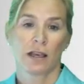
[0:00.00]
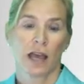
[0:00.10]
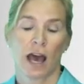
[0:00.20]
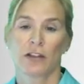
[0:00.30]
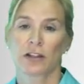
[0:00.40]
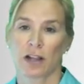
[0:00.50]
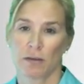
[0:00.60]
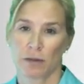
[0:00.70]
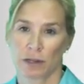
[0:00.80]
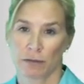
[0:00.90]
health
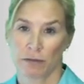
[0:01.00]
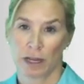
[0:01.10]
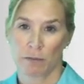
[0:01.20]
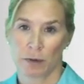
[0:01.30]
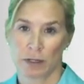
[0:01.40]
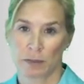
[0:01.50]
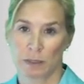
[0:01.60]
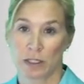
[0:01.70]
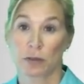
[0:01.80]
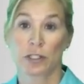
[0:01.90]
club
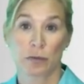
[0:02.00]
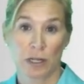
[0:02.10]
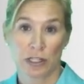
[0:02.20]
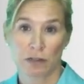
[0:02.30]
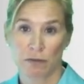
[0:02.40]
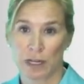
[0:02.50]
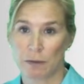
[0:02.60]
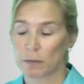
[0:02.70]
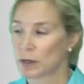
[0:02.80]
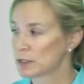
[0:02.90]
reimbursements or tuition
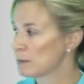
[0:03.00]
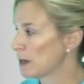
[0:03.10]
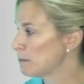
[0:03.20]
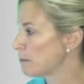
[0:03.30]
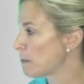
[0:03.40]
reimbursement?